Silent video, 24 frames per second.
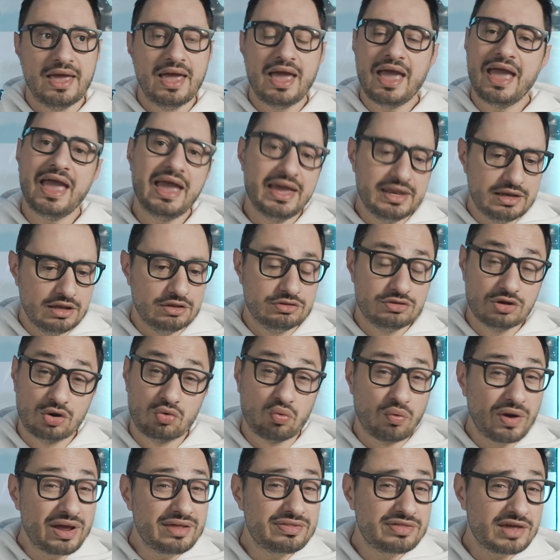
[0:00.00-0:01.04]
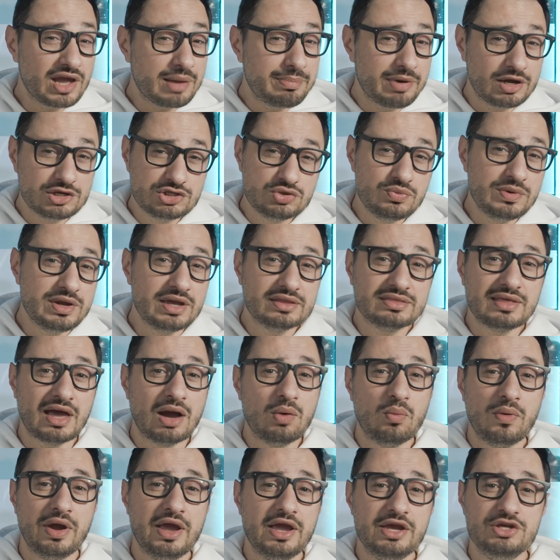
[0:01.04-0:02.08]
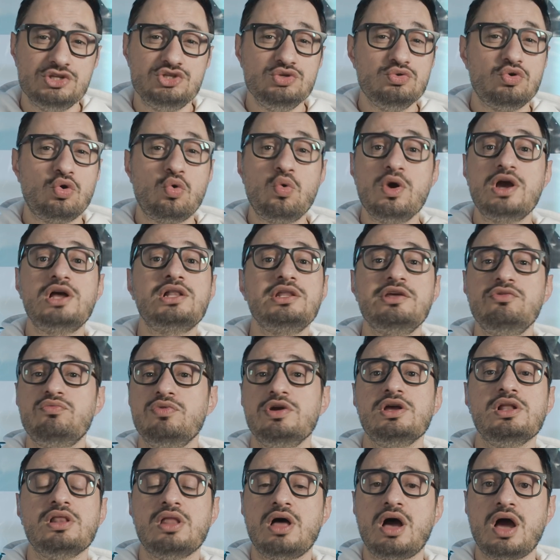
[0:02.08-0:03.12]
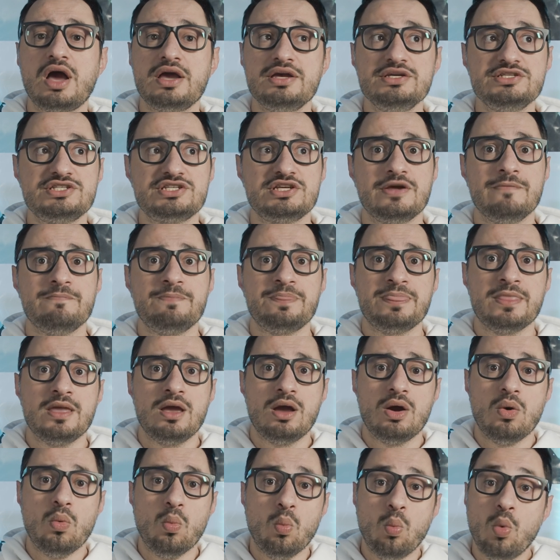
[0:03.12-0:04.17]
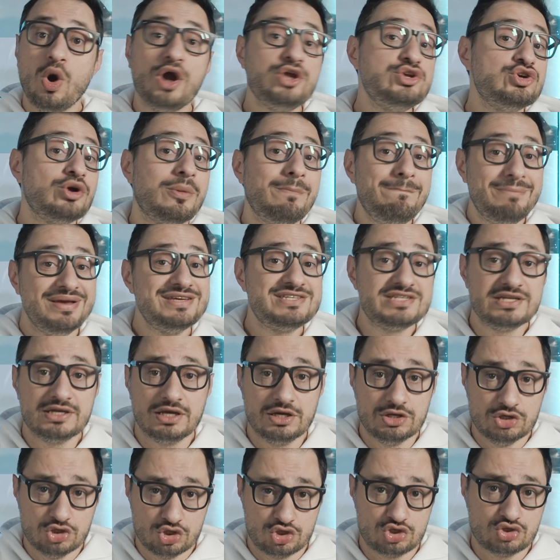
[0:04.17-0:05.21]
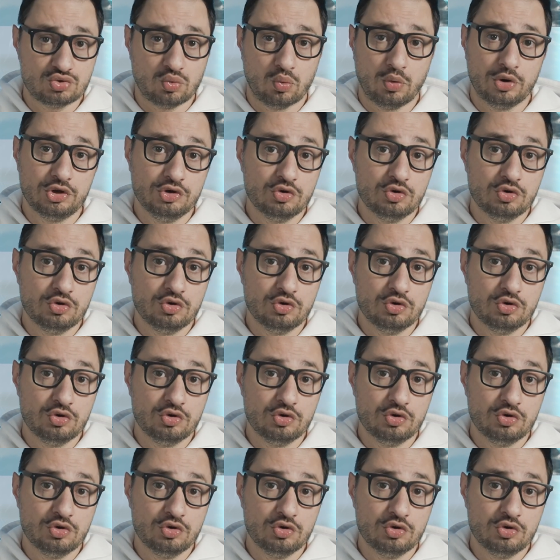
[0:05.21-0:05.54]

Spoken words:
And the great thing about doing it that way is you quickly realize what you're missing in a story.